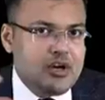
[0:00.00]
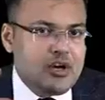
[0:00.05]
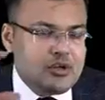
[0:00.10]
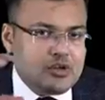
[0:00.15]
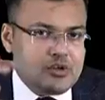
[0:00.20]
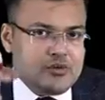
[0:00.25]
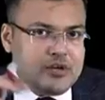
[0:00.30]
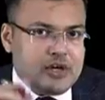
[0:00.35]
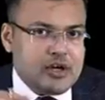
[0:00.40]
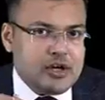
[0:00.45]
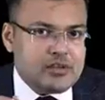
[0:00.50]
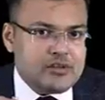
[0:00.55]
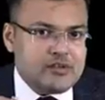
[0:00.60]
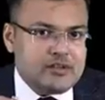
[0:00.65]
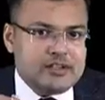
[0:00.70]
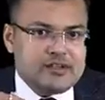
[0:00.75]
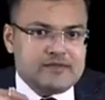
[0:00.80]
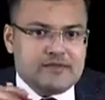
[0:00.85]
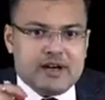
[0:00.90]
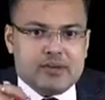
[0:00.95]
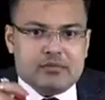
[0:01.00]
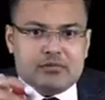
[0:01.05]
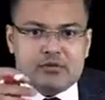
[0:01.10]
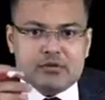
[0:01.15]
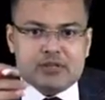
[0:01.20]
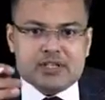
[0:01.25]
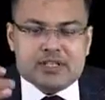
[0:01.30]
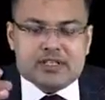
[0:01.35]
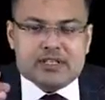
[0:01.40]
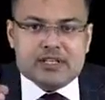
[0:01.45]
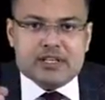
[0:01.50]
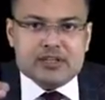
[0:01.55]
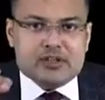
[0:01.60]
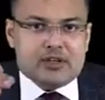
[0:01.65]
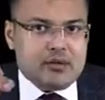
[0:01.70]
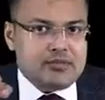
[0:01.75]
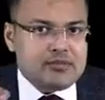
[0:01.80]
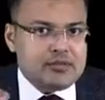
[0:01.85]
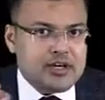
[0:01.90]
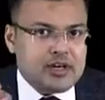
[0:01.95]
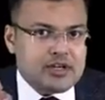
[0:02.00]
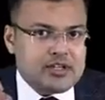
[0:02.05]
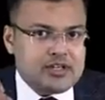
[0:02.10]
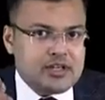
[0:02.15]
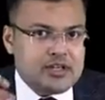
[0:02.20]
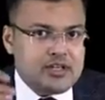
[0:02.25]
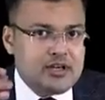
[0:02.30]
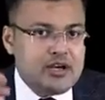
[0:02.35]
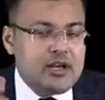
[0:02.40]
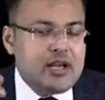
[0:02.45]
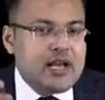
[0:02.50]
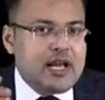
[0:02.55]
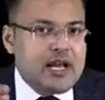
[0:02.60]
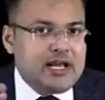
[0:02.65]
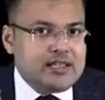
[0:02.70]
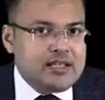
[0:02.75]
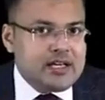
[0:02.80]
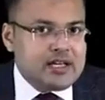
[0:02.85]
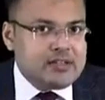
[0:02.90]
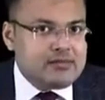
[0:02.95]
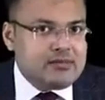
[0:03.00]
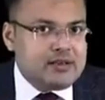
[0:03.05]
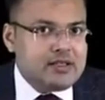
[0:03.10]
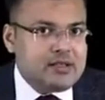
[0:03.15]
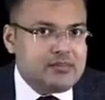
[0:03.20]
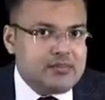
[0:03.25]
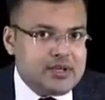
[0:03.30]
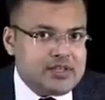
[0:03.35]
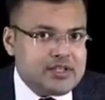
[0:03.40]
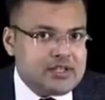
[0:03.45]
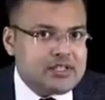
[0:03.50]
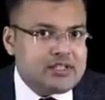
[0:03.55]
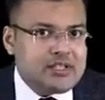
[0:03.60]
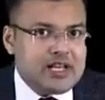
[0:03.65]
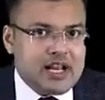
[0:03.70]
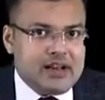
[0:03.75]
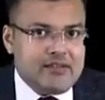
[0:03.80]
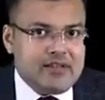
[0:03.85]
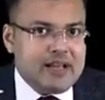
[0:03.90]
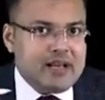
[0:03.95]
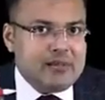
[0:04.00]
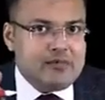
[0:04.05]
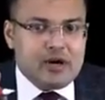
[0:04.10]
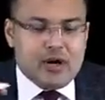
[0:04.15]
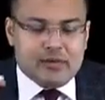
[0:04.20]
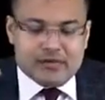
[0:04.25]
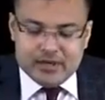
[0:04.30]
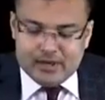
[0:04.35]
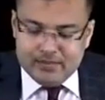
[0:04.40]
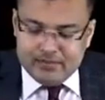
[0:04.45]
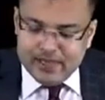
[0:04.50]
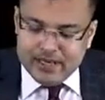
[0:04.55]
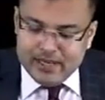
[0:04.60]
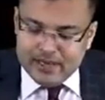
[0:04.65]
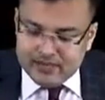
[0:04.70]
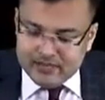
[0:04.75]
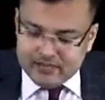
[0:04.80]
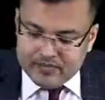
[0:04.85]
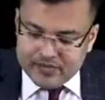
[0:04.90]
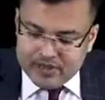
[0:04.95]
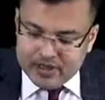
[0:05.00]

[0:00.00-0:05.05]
So because of this fibrosis, there is obstruction, and that's why the patients are having abdominal pain.